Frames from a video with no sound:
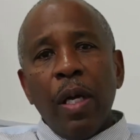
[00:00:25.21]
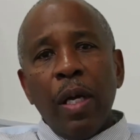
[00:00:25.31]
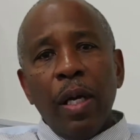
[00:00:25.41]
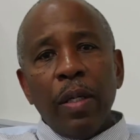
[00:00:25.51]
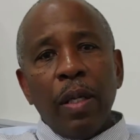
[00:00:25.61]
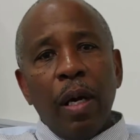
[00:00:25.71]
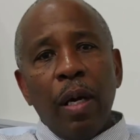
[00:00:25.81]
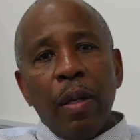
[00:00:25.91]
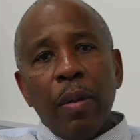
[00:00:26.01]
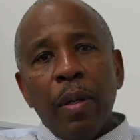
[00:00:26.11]
and
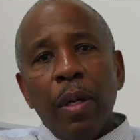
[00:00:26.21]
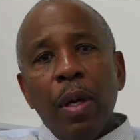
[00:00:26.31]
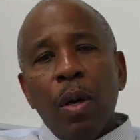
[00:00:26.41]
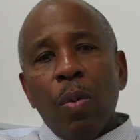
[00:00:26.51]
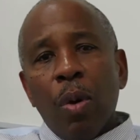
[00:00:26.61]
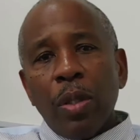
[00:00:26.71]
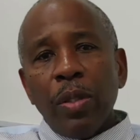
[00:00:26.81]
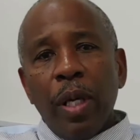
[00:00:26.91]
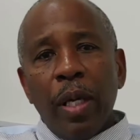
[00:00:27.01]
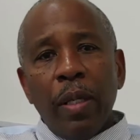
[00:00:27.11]

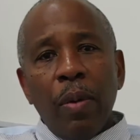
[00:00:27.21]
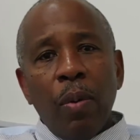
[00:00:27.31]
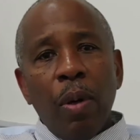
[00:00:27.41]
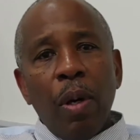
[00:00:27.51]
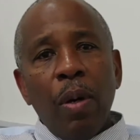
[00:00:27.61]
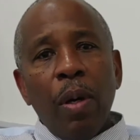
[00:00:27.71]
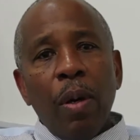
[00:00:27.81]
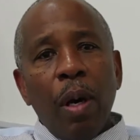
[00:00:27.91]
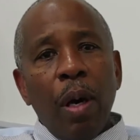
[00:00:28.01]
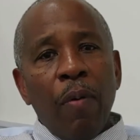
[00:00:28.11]
worked at
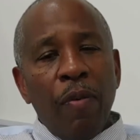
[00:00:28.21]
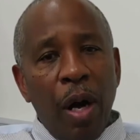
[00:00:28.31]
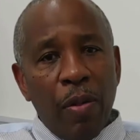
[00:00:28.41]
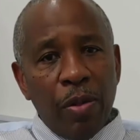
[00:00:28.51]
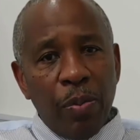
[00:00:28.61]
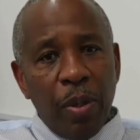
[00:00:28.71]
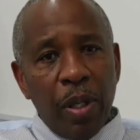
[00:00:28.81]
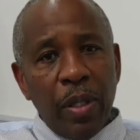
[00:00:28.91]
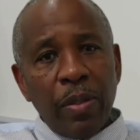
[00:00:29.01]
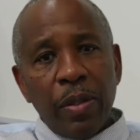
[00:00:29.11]
a father's
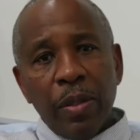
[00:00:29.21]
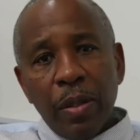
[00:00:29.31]
place.